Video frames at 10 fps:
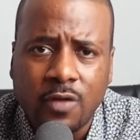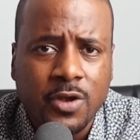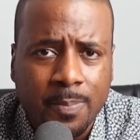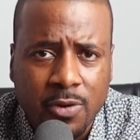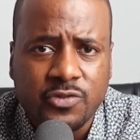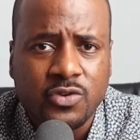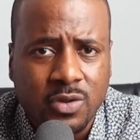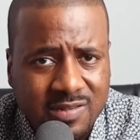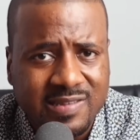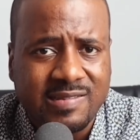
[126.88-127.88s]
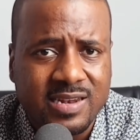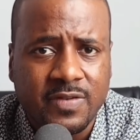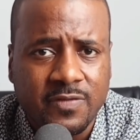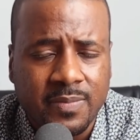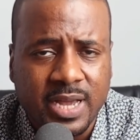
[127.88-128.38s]
of your personal and sensitive
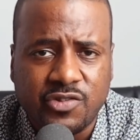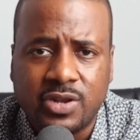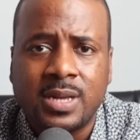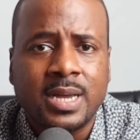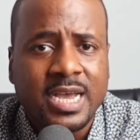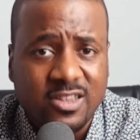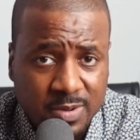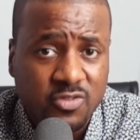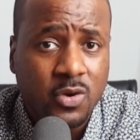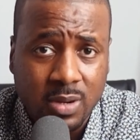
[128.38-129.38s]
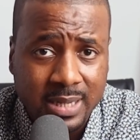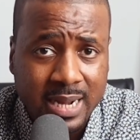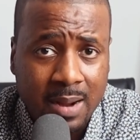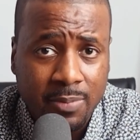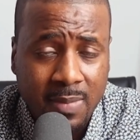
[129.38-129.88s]
information has been totally
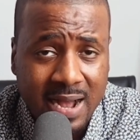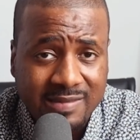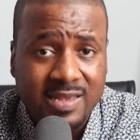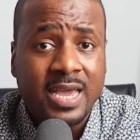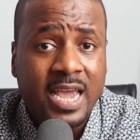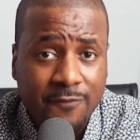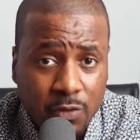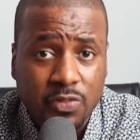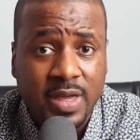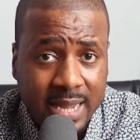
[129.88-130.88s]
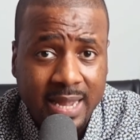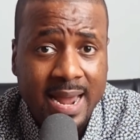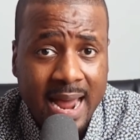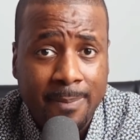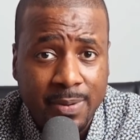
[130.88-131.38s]
compromised. If you think it
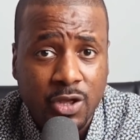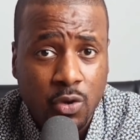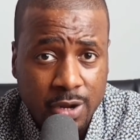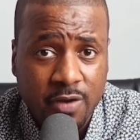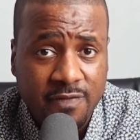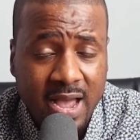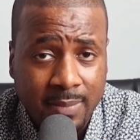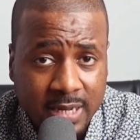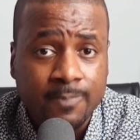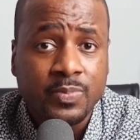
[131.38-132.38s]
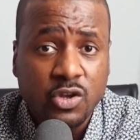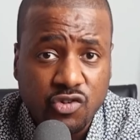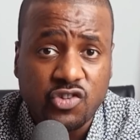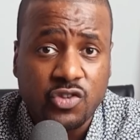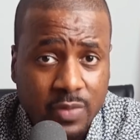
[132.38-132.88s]
can happen to you and your family,
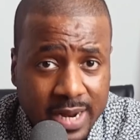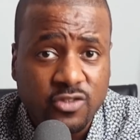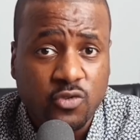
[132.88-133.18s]
just know that in